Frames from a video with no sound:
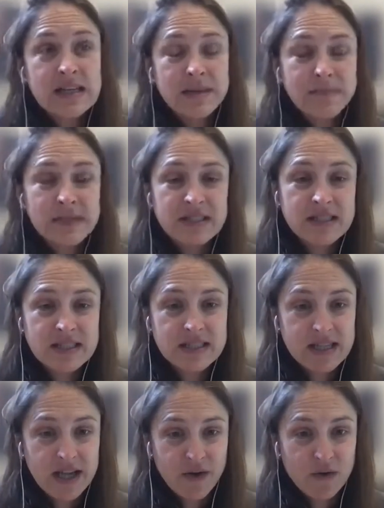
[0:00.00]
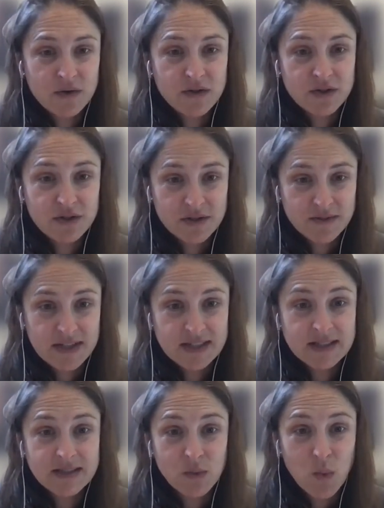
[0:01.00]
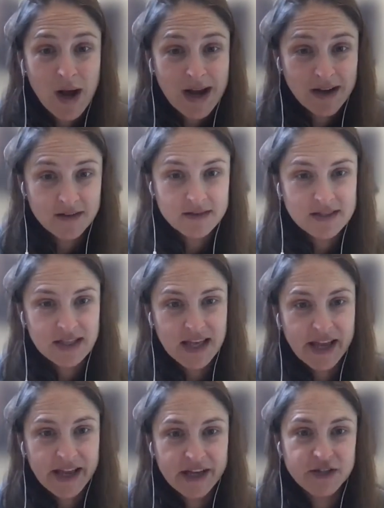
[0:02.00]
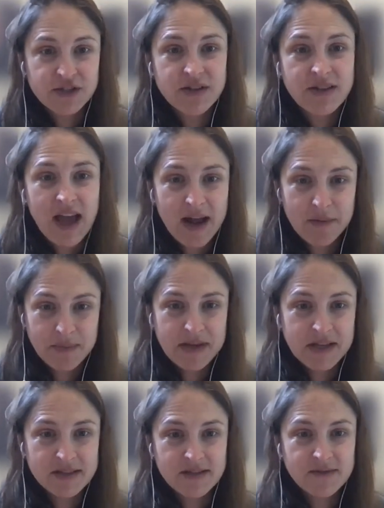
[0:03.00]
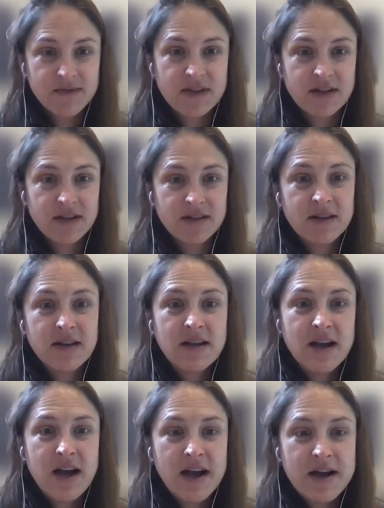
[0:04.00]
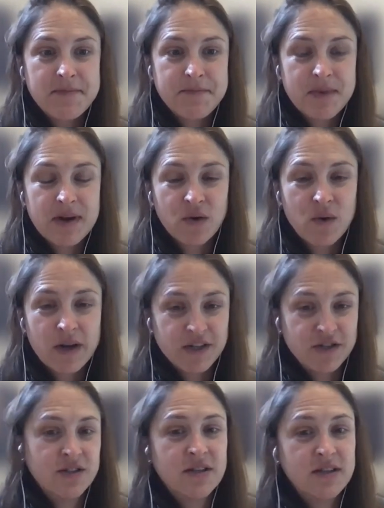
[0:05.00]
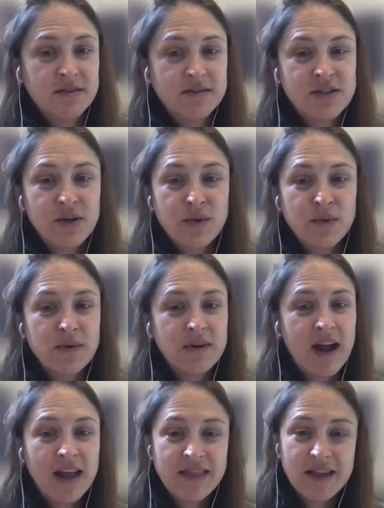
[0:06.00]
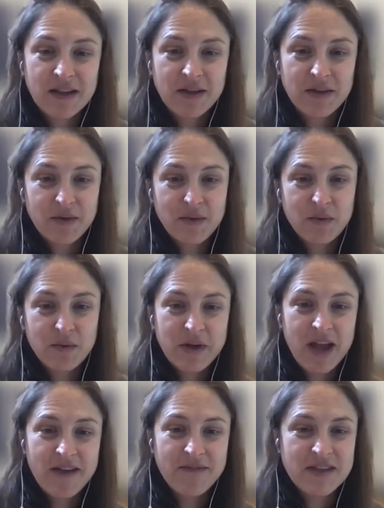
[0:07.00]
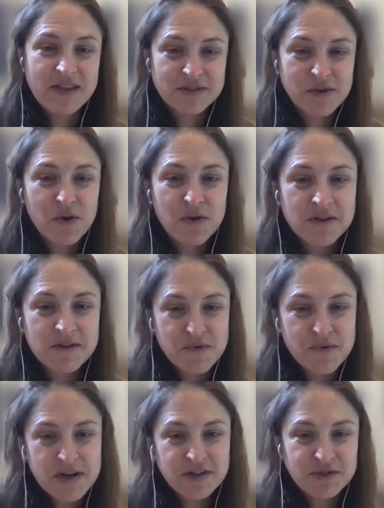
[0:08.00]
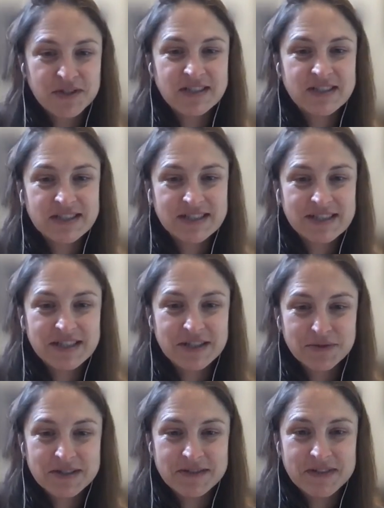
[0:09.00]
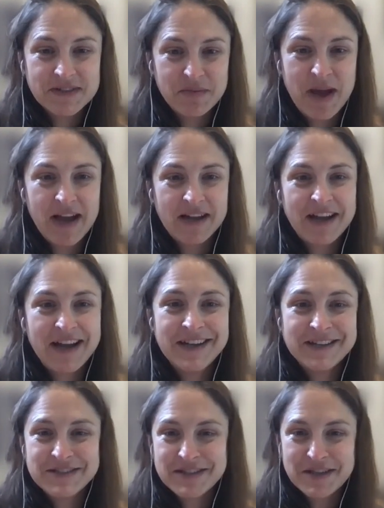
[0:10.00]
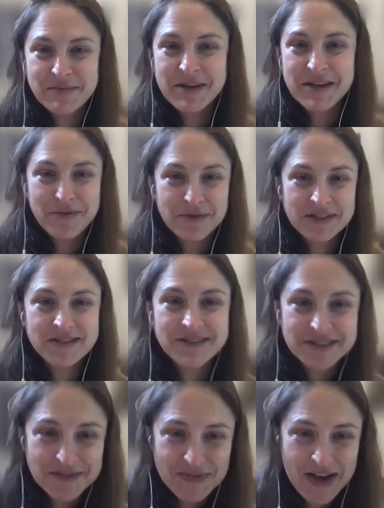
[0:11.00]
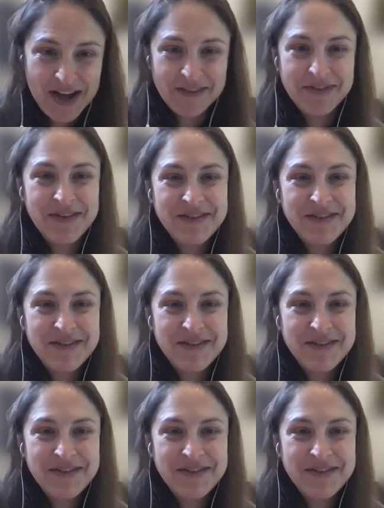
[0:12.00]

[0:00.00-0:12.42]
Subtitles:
business stakeholder surveys as well to gauge that piece of the equation. So I think we have this goal of 360 degree feedback, and it's going to be 365.